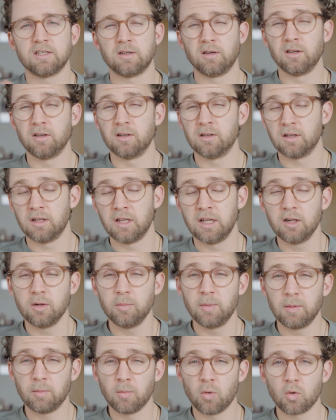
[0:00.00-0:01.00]
a little
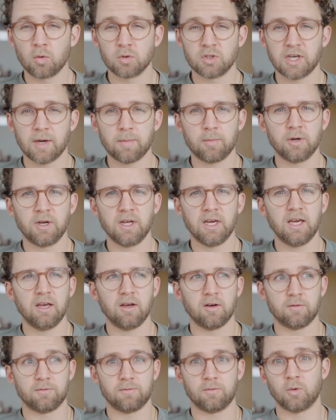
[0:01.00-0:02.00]
bit more jeopardy
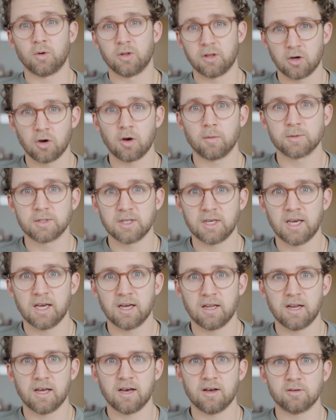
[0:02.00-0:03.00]
of, well, the cops are
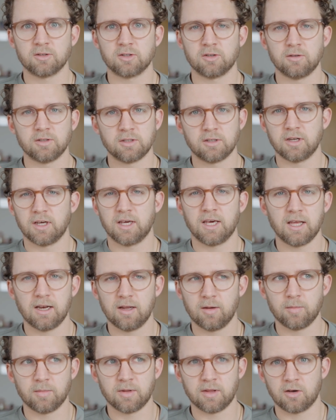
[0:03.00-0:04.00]
here now, so he's gonna kill
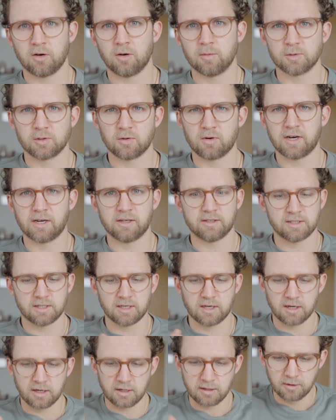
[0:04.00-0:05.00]
him and the cops are right
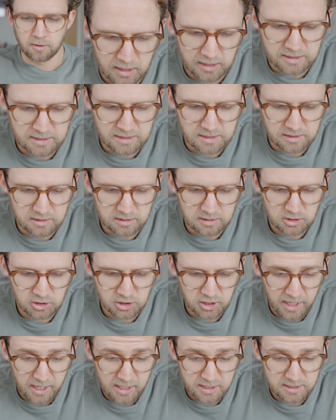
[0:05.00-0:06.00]
outside. He still
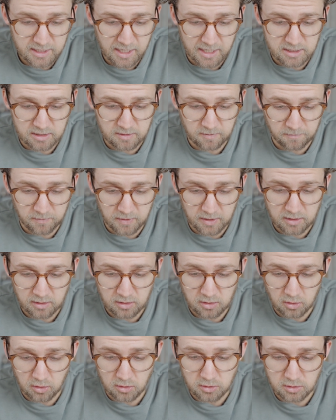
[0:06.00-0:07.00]
shakes as the finger
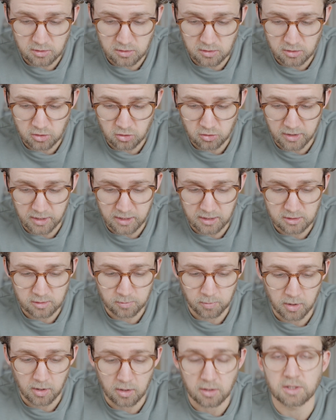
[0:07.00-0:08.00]
goes to the trigger to
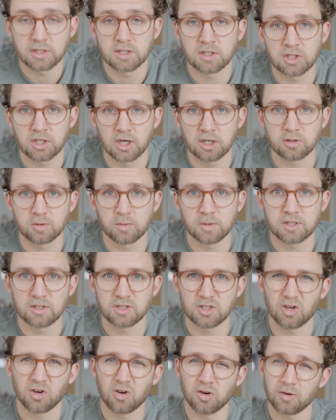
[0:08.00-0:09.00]
pass his judgment.
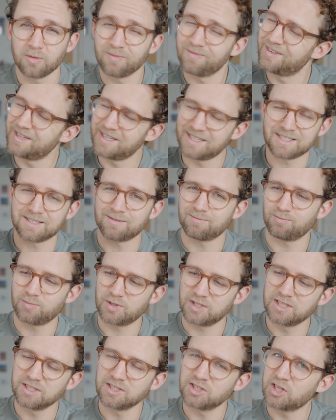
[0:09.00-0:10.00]
So he's
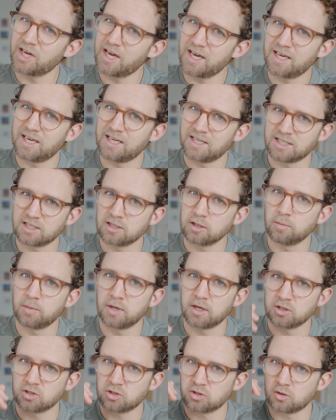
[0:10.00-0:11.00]
still shaking, he's still a bit
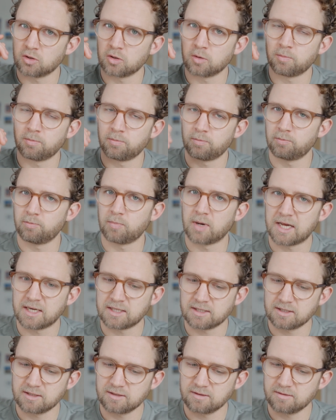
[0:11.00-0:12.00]
unsure,
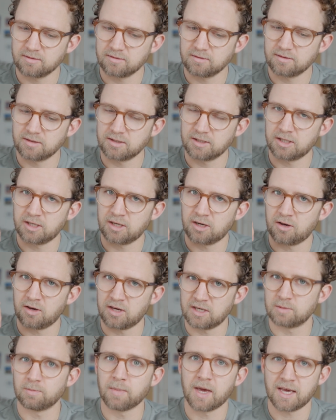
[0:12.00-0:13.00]
but
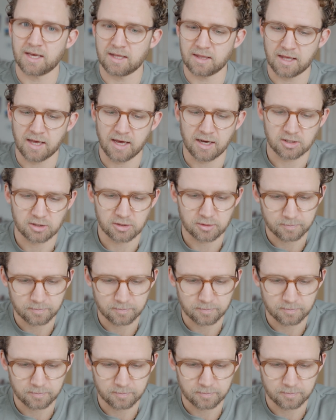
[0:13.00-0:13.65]
he's making the action.